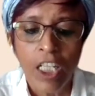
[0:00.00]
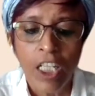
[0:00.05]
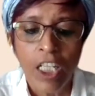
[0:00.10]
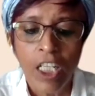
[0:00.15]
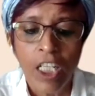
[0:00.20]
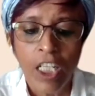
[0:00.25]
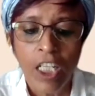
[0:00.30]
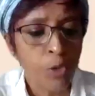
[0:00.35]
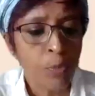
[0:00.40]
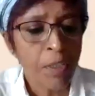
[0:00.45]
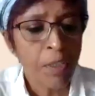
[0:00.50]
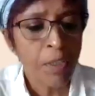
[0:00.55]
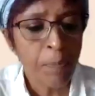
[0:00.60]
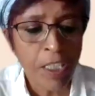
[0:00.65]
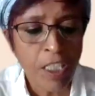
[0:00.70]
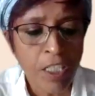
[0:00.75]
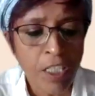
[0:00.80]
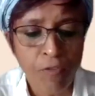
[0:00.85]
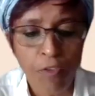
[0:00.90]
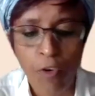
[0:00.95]
You
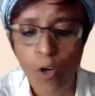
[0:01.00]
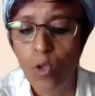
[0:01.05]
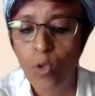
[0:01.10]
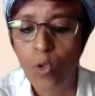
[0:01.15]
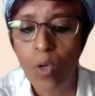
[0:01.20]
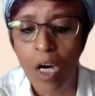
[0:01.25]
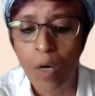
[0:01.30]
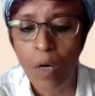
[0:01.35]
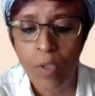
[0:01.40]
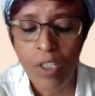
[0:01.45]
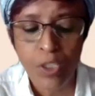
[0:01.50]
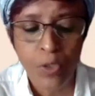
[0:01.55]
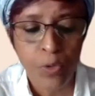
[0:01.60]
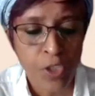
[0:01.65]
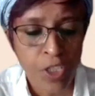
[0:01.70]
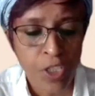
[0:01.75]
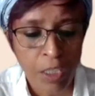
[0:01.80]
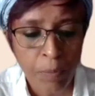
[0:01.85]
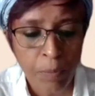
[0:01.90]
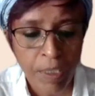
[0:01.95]
may please follow our
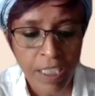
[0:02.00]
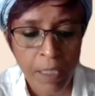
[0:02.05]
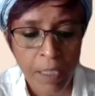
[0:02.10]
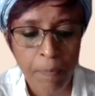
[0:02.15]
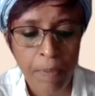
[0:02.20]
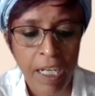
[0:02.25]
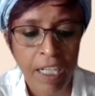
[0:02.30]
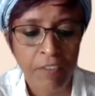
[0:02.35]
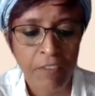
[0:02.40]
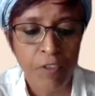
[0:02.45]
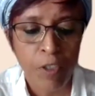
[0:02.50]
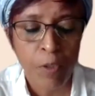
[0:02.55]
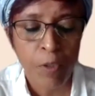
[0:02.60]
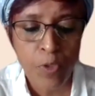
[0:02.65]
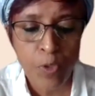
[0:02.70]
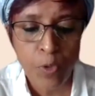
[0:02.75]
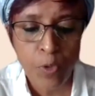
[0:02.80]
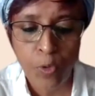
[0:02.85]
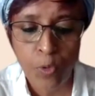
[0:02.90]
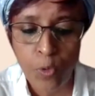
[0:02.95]
social media
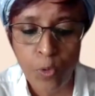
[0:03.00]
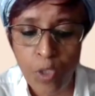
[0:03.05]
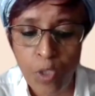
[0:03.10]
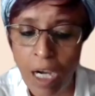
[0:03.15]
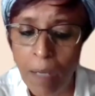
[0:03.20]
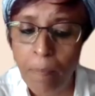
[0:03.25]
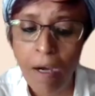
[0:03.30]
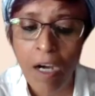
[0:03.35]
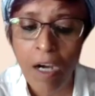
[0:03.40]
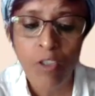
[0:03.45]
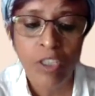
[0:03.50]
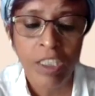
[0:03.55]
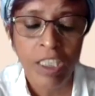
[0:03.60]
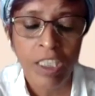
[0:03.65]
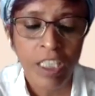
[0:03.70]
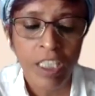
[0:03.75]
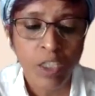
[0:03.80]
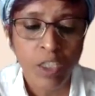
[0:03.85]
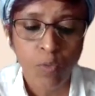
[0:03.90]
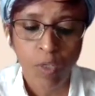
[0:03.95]
platforms to know about
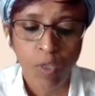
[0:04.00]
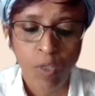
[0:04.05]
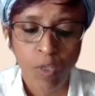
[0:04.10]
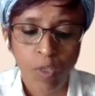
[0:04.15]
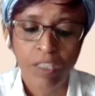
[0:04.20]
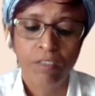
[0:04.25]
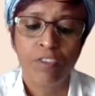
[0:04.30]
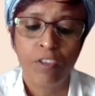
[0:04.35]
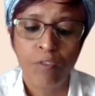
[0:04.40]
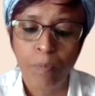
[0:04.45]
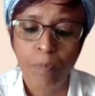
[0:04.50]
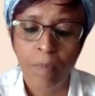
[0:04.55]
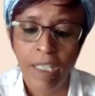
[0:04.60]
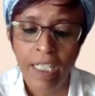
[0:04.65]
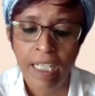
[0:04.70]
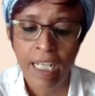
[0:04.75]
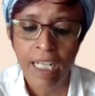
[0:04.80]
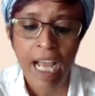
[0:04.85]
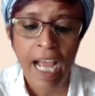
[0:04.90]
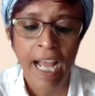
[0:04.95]
these wonderful
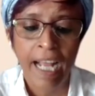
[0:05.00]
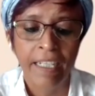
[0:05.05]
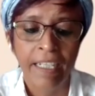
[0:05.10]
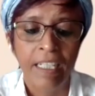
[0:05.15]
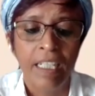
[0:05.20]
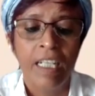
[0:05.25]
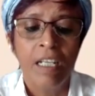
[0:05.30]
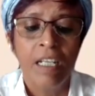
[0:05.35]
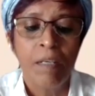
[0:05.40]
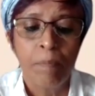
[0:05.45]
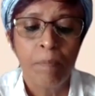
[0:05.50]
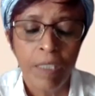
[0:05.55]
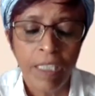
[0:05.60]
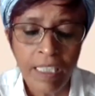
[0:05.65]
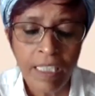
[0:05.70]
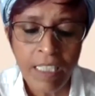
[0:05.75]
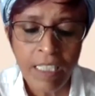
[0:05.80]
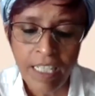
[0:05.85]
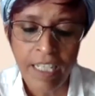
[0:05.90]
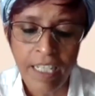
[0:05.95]
women, and
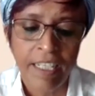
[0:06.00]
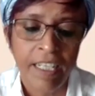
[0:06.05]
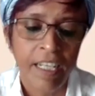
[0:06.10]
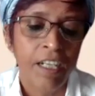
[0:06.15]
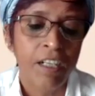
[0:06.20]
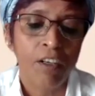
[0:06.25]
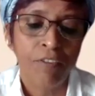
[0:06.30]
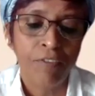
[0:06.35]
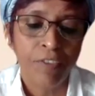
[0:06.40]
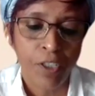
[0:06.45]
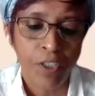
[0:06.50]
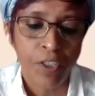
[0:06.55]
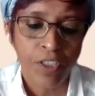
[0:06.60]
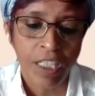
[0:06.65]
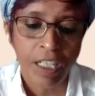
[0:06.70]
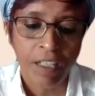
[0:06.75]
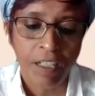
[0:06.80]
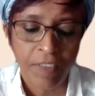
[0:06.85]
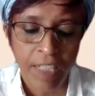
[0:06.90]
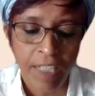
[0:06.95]
please take care of
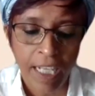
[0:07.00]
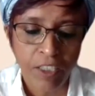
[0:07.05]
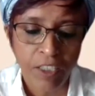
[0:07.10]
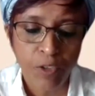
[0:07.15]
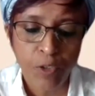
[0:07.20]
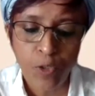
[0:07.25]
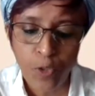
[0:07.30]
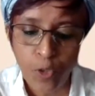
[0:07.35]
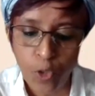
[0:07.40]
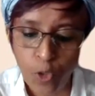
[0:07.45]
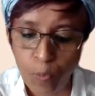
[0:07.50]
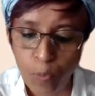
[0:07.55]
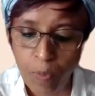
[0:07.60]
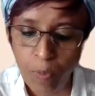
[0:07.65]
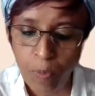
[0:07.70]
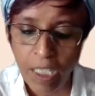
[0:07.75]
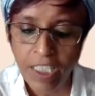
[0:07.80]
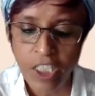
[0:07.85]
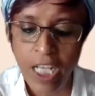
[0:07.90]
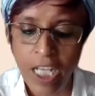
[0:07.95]
yourself. Thank you
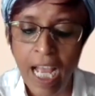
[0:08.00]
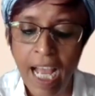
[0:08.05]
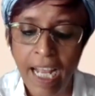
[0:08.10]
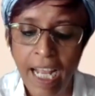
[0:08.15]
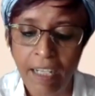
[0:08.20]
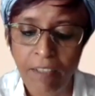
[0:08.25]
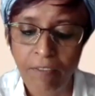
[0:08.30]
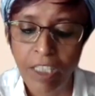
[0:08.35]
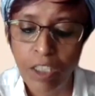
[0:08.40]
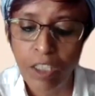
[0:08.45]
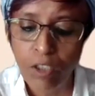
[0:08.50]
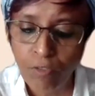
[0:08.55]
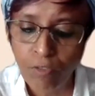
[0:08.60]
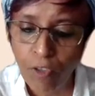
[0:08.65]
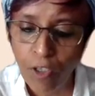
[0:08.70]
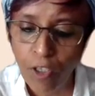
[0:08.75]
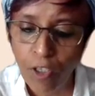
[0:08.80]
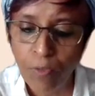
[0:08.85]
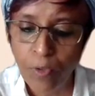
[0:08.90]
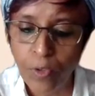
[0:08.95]
so much, and
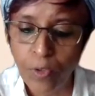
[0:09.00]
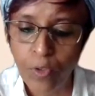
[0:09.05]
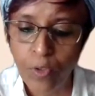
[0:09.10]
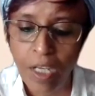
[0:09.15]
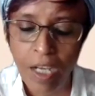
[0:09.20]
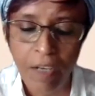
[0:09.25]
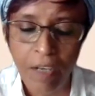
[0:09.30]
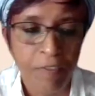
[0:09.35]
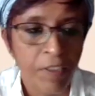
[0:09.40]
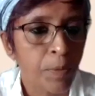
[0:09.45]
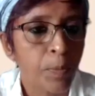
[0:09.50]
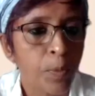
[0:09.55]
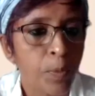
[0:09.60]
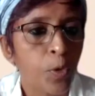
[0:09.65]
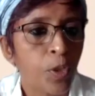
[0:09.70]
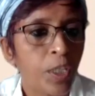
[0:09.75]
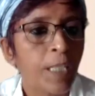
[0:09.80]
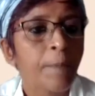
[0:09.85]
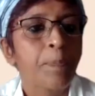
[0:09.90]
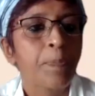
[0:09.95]
we look forward to
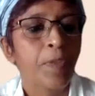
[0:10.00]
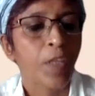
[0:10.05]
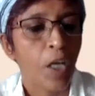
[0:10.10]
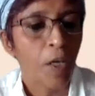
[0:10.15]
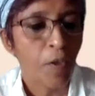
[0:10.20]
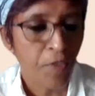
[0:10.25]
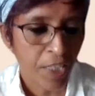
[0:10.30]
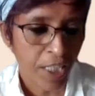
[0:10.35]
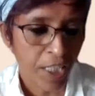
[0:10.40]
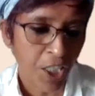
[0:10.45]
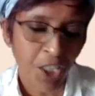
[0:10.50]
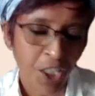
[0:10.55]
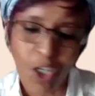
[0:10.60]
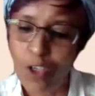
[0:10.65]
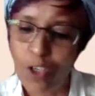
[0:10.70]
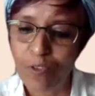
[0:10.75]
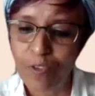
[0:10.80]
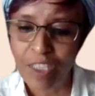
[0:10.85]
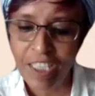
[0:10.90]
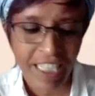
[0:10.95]
having more of
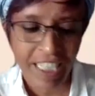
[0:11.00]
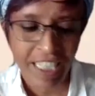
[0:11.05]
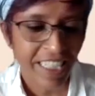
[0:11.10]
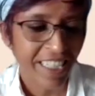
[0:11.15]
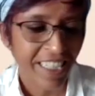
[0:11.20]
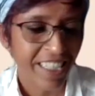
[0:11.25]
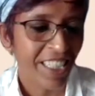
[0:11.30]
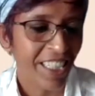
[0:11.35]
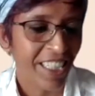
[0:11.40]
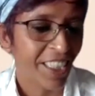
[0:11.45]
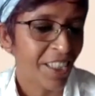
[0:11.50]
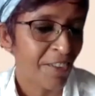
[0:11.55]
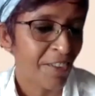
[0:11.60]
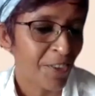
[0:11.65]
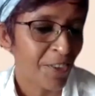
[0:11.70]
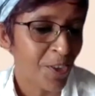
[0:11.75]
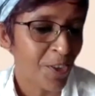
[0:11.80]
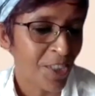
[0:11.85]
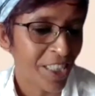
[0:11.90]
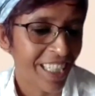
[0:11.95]
such
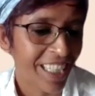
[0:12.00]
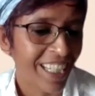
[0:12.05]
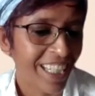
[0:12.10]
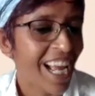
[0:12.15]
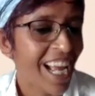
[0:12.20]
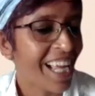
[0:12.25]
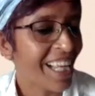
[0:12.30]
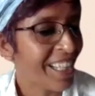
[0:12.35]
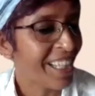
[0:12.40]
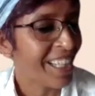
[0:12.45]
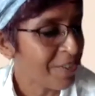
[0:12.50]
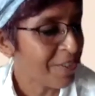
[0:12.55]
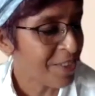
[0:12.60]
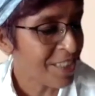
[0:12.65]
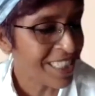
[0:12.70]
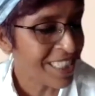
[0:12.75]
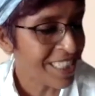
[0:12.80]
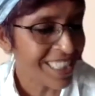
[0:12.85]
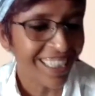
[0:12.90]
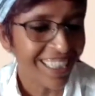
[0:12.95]
conversations in the future.
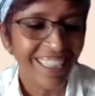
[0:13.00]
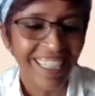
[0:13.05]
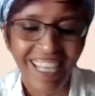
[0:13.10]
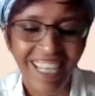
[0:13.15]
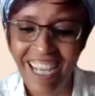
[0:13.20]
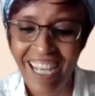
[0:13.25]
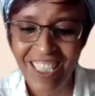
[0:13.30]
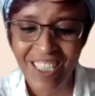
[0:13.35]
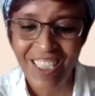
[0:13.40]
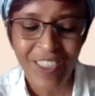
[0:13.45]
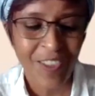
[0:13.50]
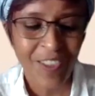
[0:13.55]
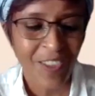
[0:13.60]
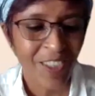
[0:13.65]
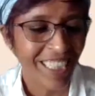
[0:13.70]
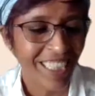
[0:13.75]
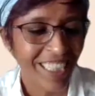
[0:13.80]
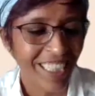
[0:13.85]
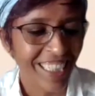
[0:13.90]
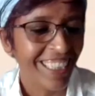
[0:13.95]
And Nafisa,
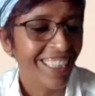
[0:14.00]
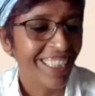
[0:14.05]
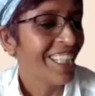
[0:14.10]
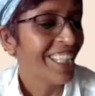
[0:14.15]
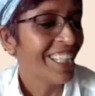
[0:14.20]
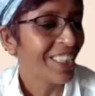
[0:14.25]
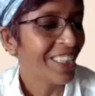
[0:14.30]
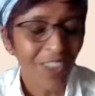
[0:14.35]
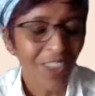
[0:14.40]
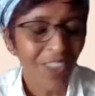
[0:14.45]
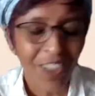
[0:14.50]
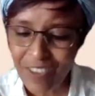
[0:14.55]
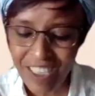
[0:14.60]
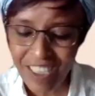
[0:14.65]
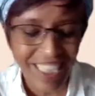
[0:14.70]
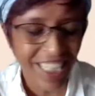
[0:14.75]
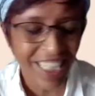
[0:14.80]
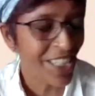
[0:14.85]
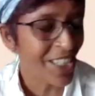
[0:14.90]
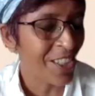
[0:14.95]
as you see, the
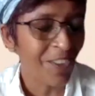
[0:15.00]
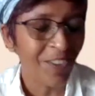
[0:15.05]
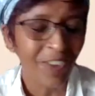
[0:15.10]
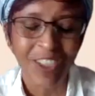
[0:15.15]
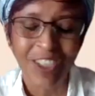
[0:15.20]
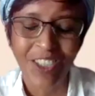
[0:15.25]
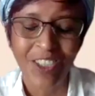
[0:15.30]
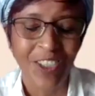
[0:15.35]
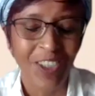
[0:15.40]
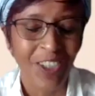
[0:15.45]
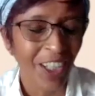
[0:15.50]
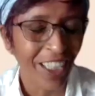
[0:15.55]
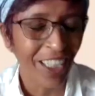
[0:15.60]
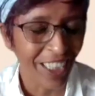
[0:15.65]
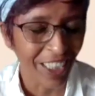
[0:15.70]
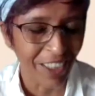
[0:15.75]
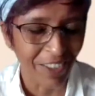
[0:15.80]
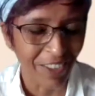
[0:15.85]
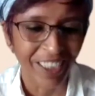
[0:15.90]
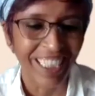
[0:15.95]
conversation was
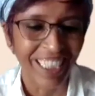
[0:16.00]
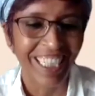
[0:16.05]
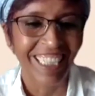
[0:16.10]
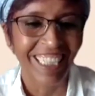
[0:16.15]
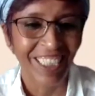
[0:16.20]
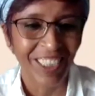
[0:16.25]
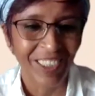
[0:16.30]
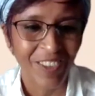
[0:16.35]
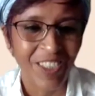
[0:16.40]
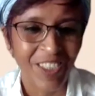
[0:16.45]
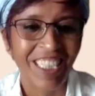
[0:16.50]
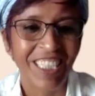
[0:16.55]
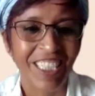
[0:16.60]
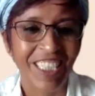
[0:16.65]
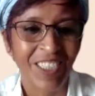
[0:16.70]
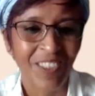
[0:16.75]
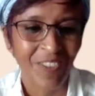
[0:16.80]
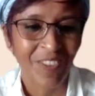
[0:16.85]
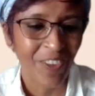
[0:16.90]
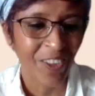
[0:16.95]
not difficult, it was
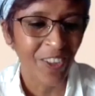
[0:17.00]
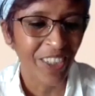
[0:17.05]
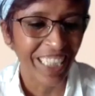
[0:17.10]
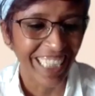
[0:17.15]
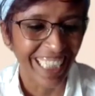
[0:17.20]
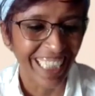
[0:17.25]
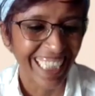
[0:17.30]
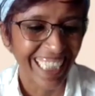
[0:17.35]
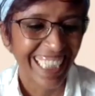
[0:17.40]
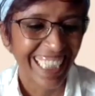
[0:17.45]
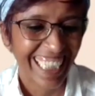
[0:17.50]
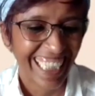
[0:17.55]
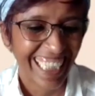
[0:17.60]
just flowing.